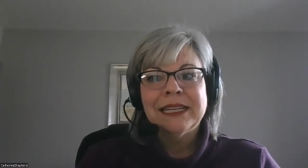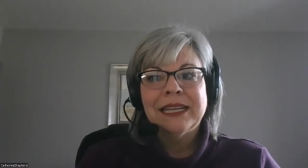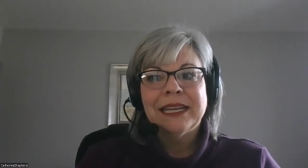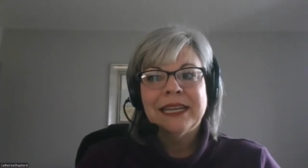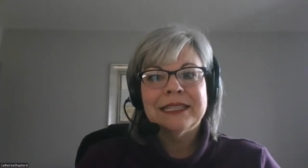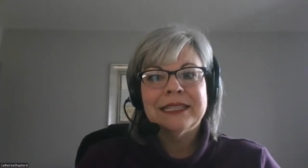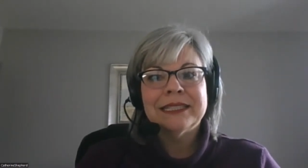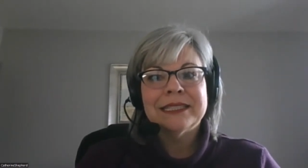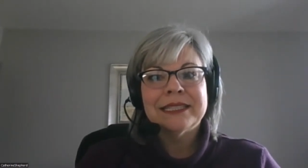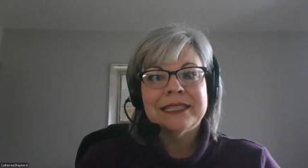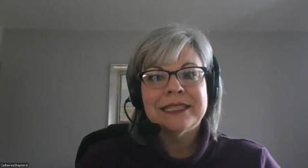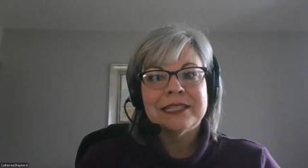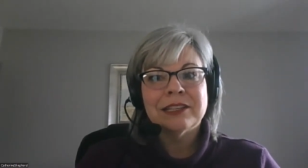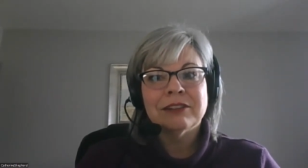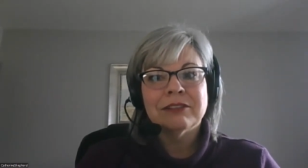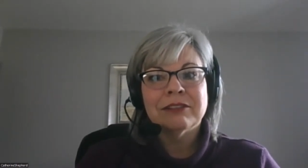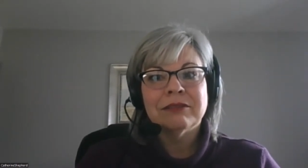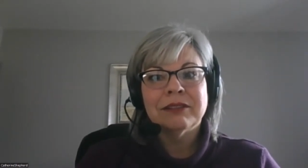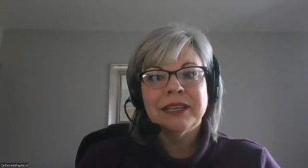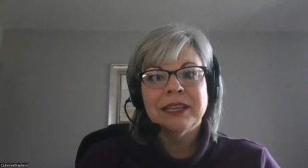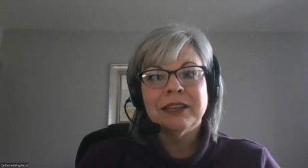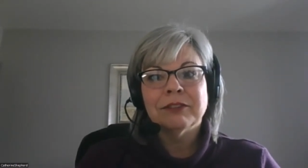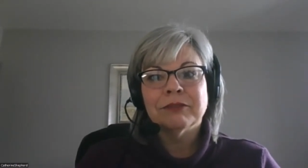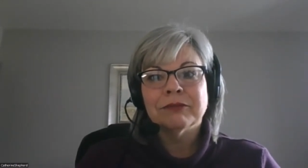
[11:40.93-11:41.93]
And
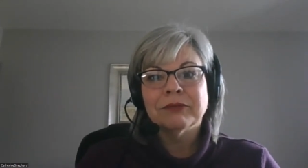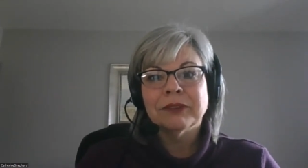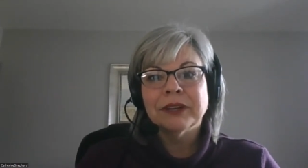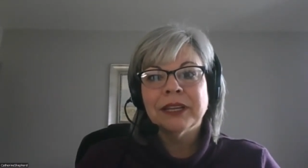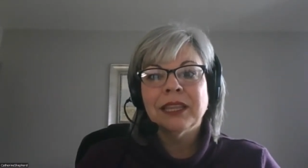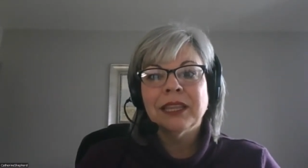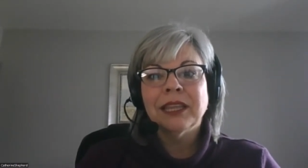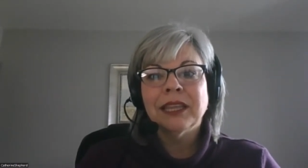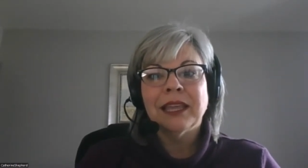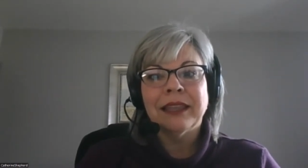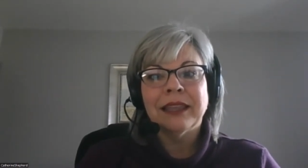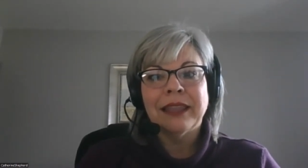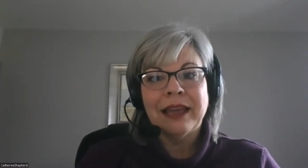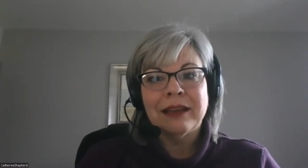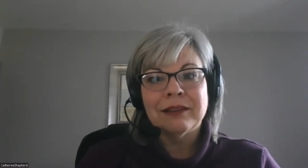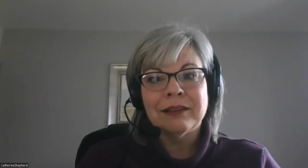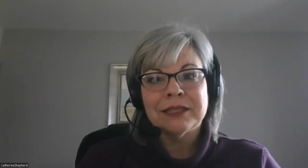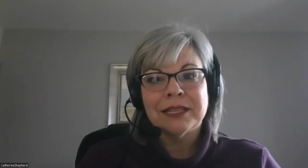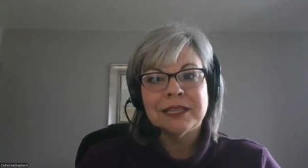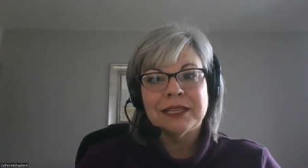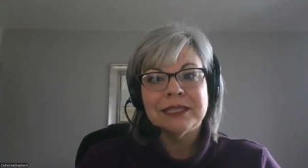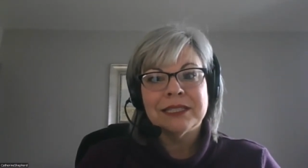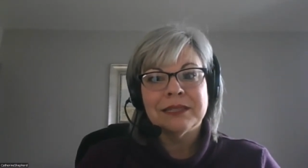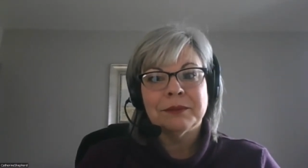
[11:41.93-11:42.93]
so it really
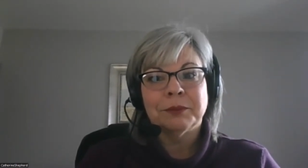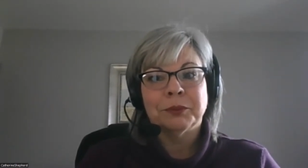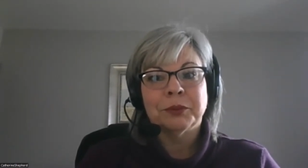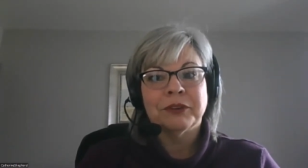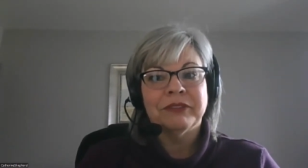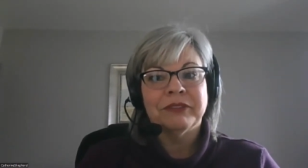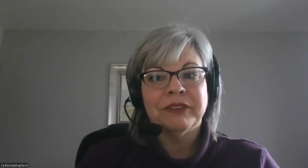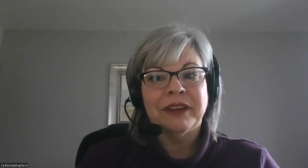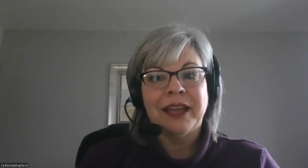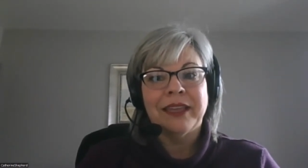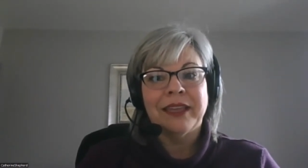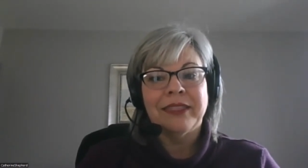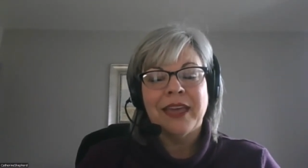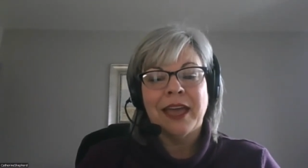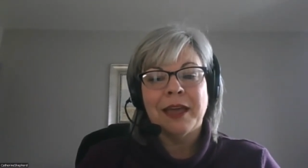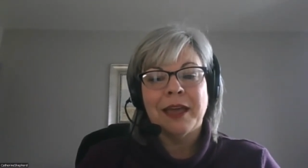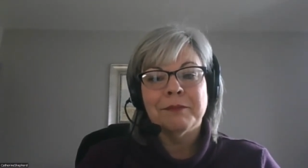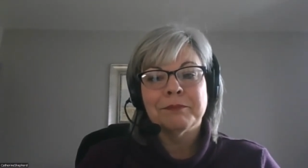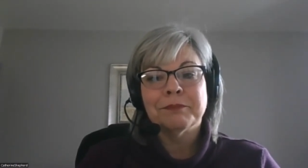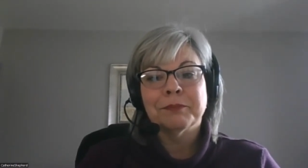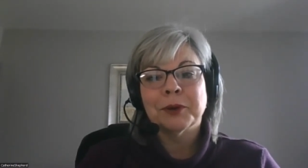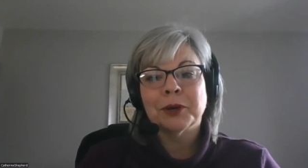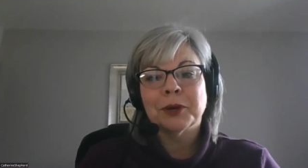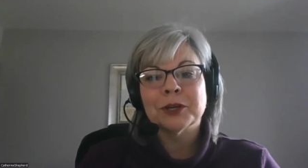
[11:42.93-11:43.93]
allows us to provide
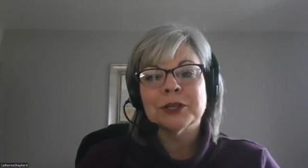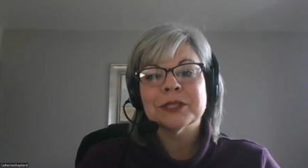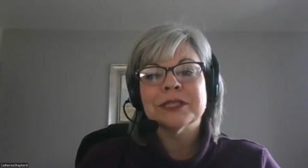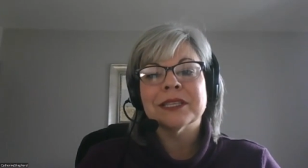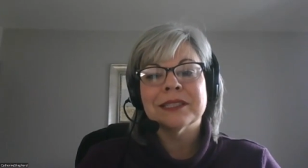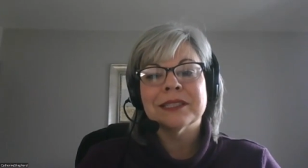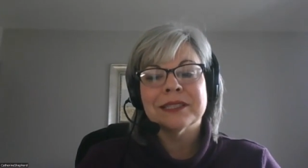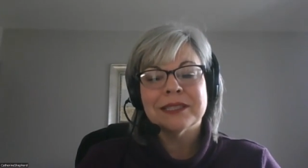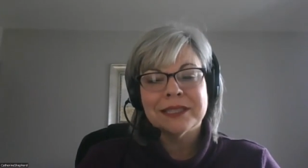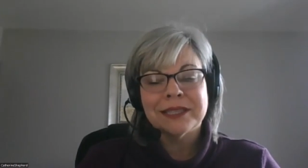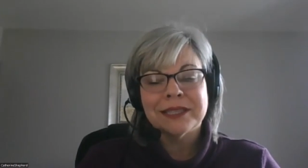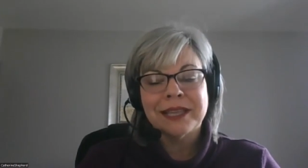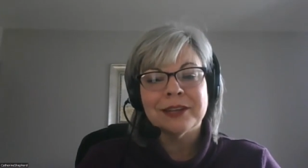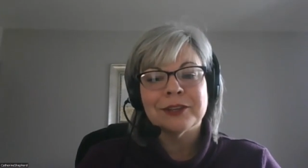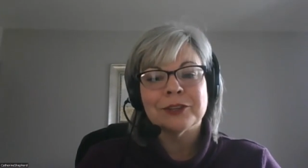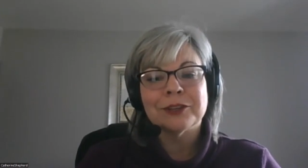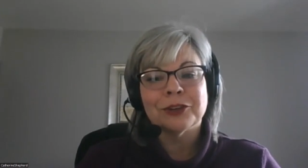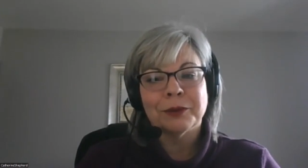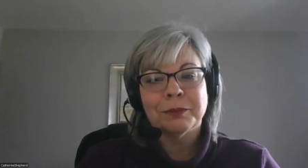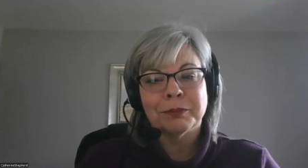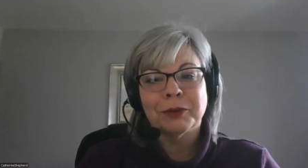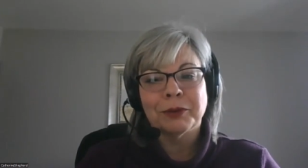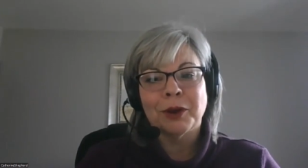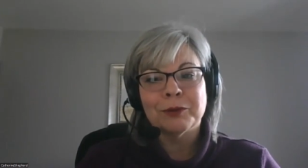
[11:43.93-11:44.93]
that person
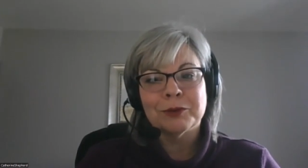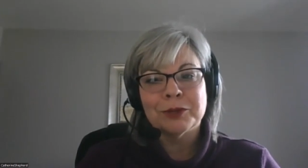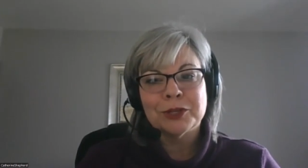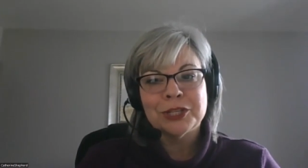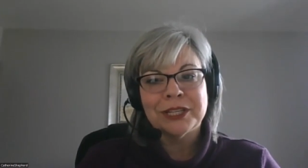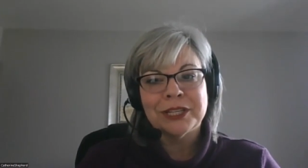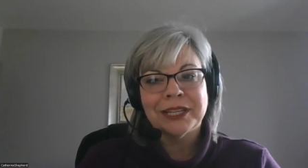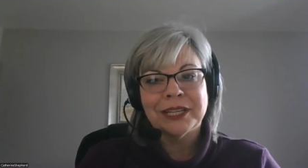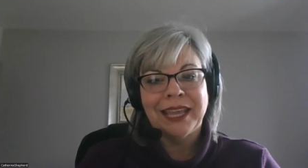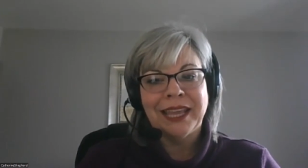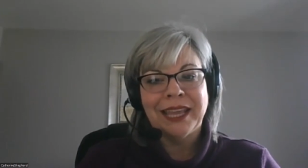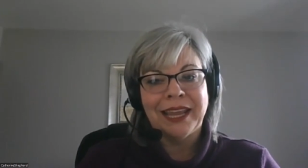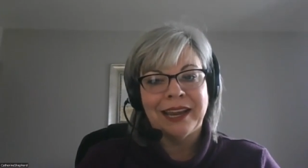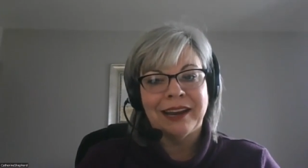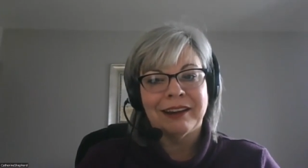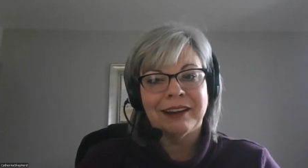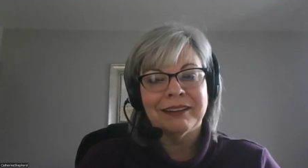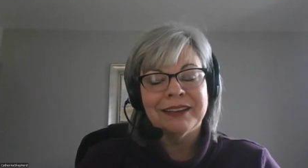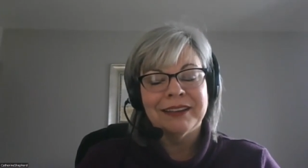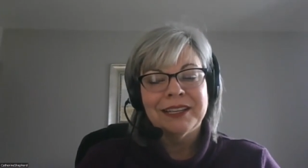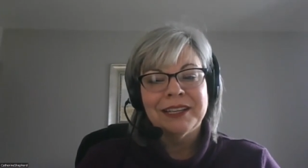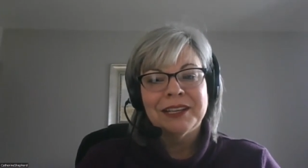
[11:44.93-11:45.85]
centered approach to care,